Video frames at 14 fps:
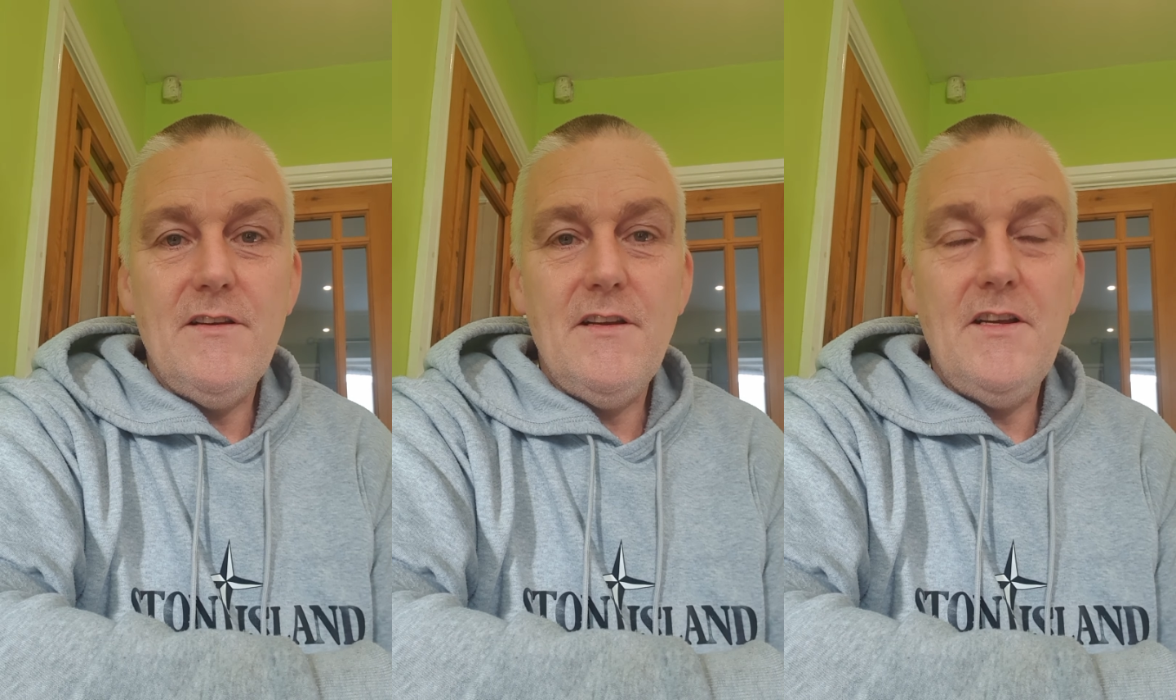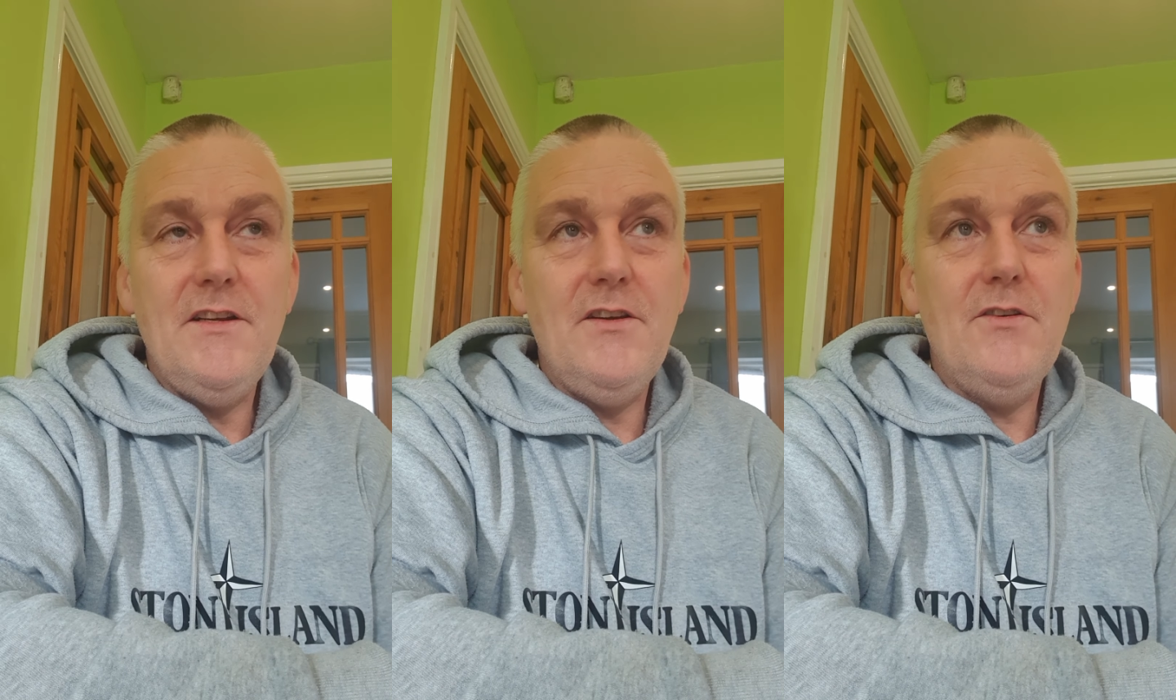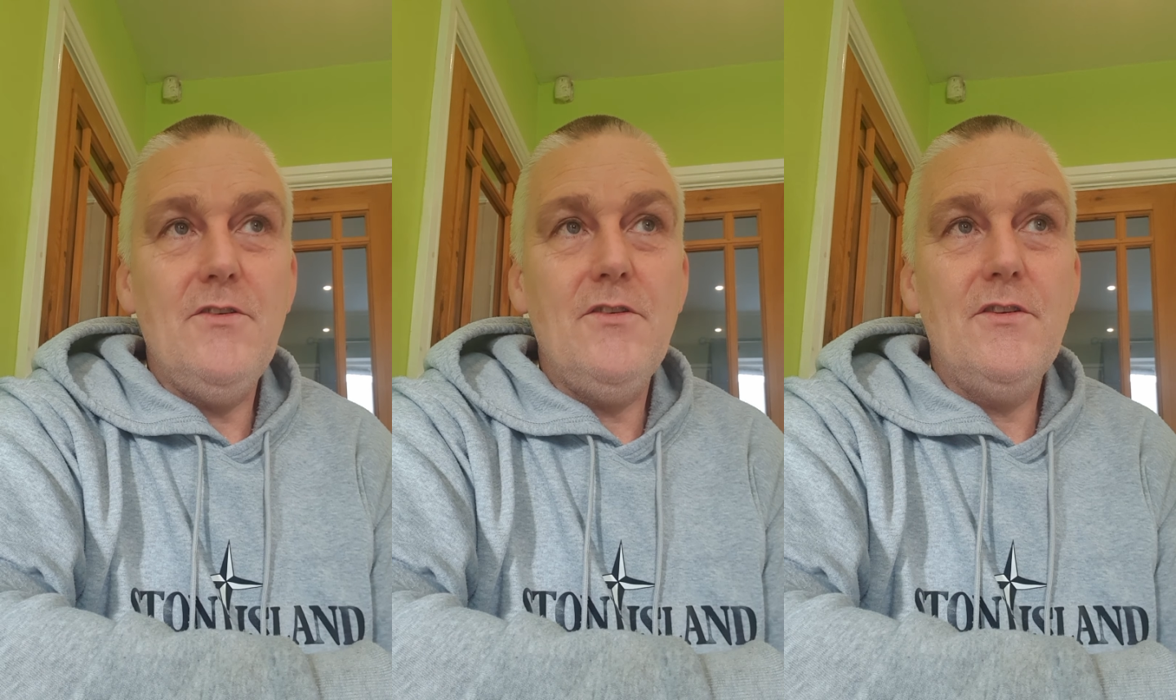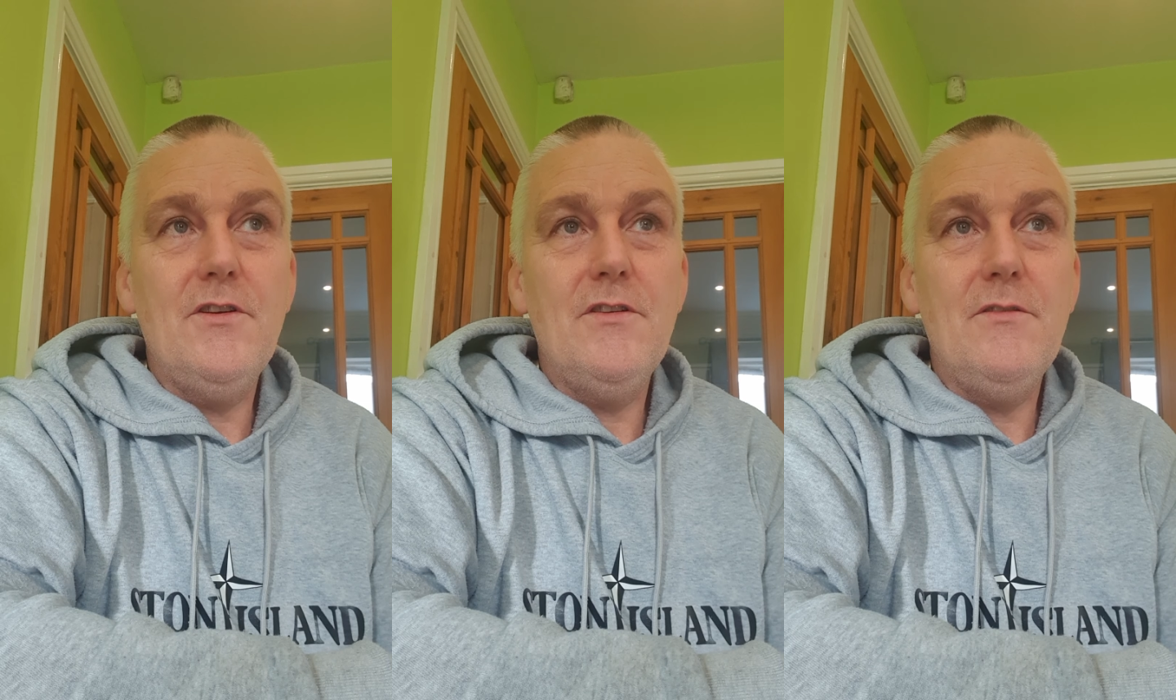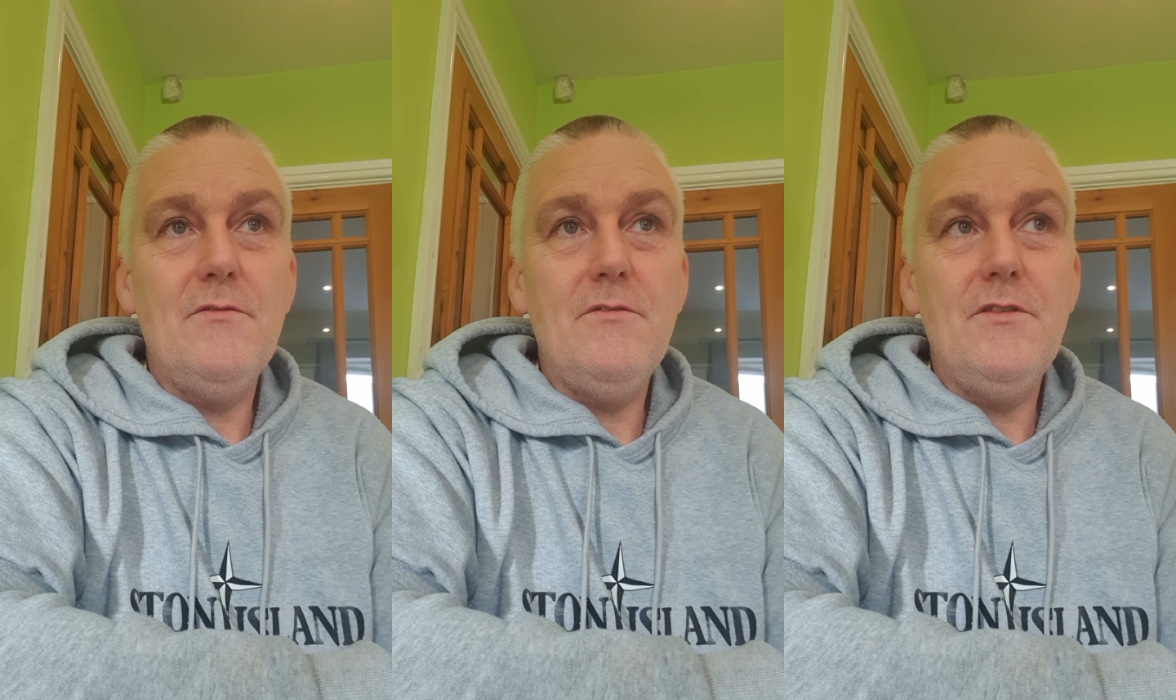and
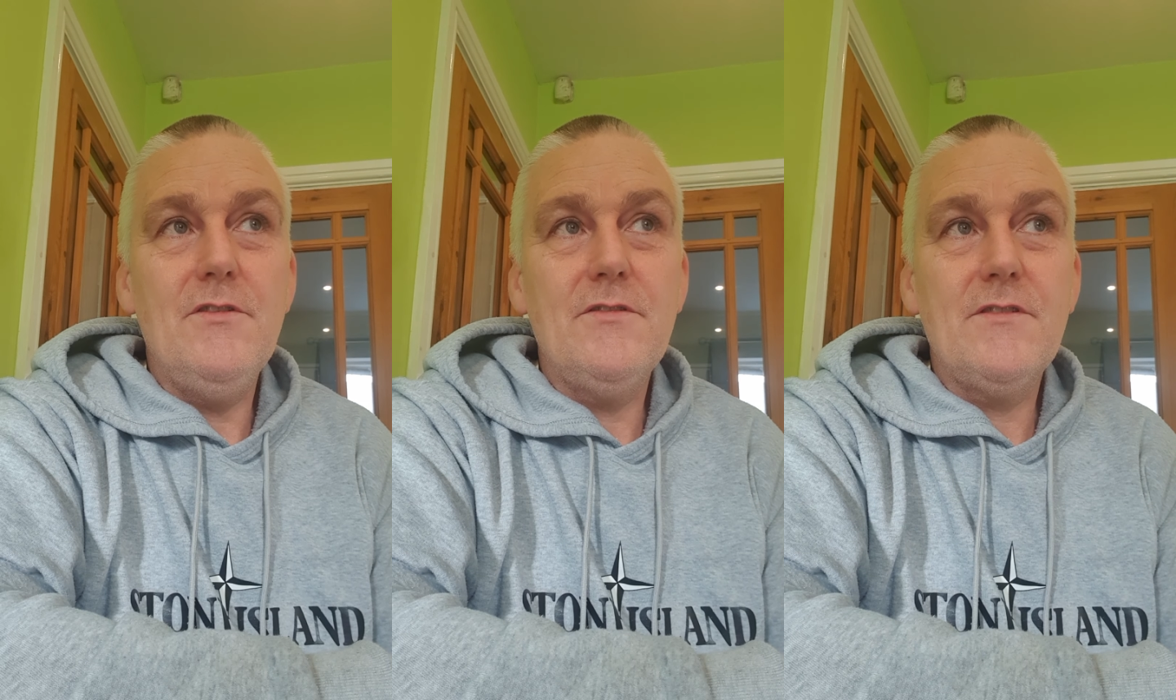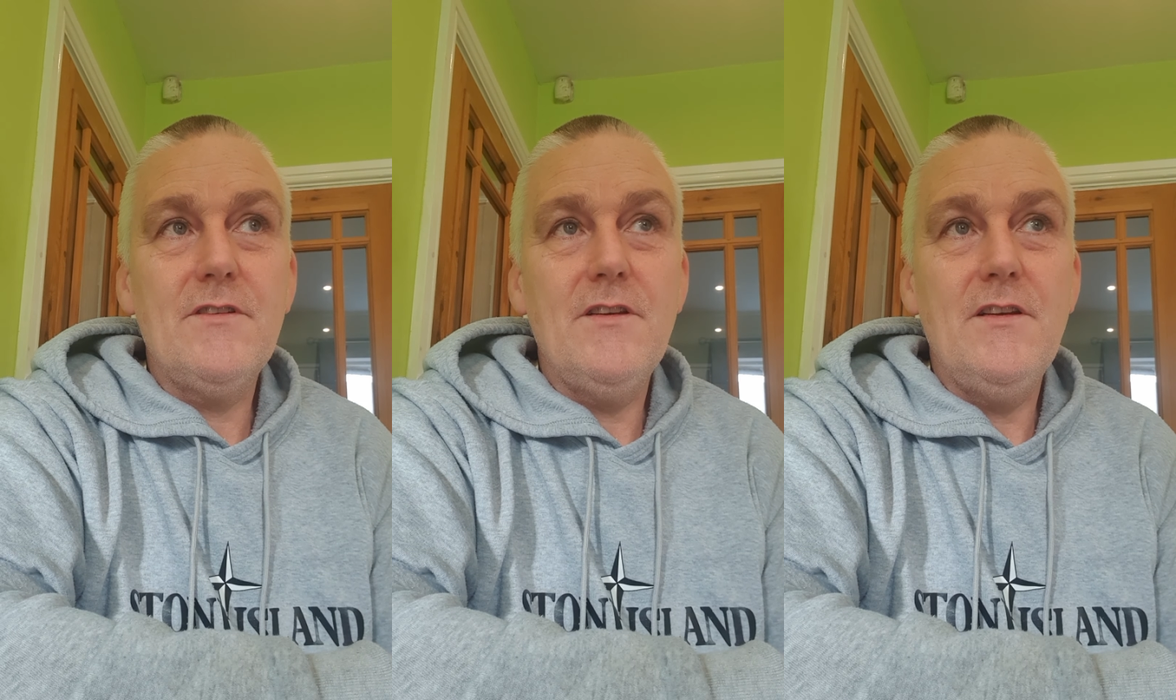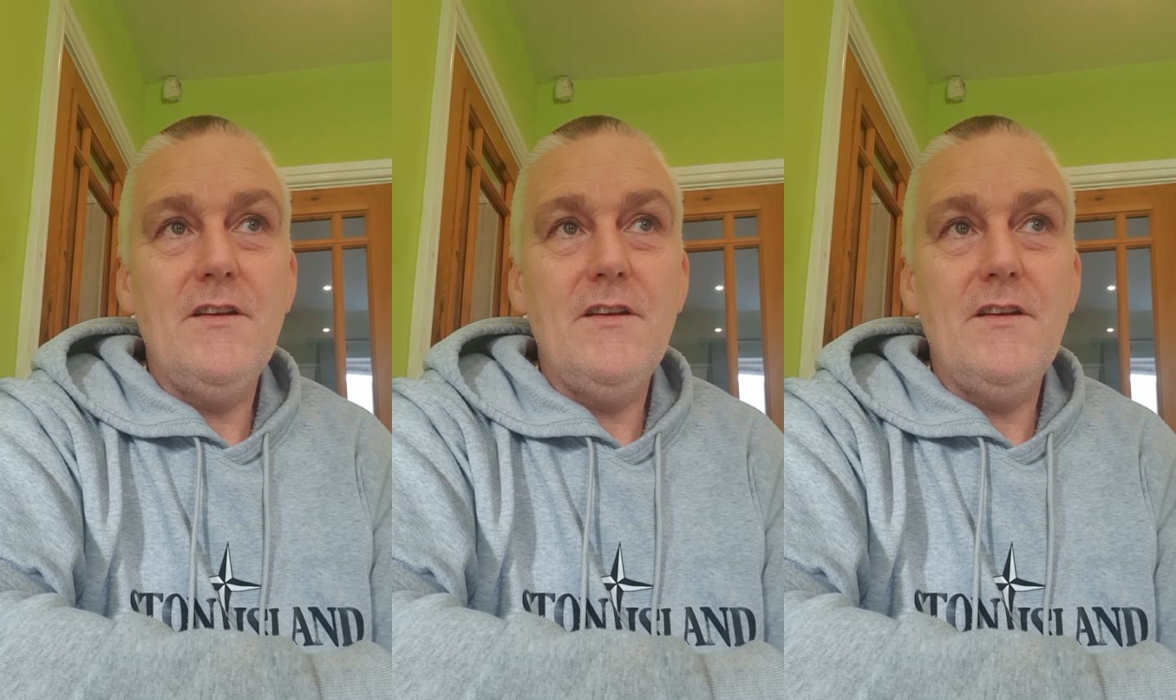coconut rusk